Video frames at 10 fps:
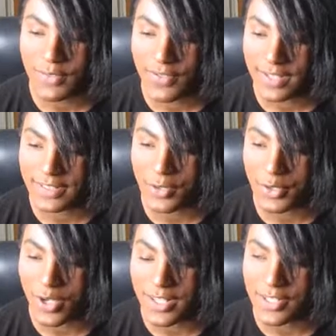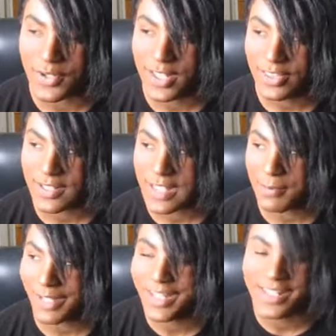what the fuck is going on? So he looks at
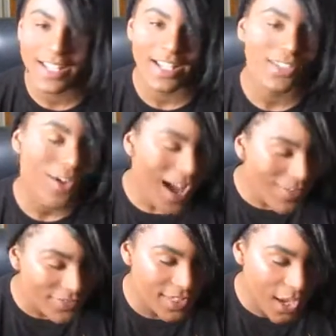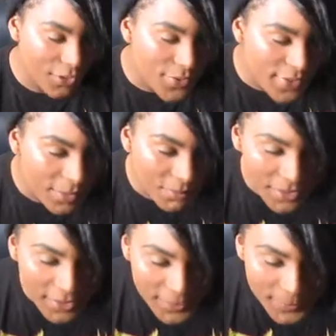me, he's like, so I have to tell you
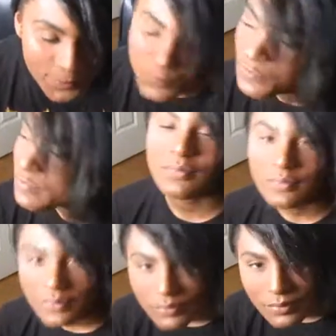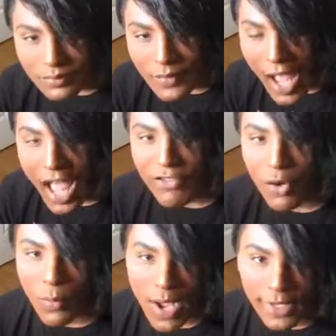something. I have a
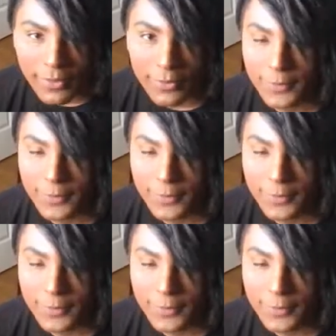wife.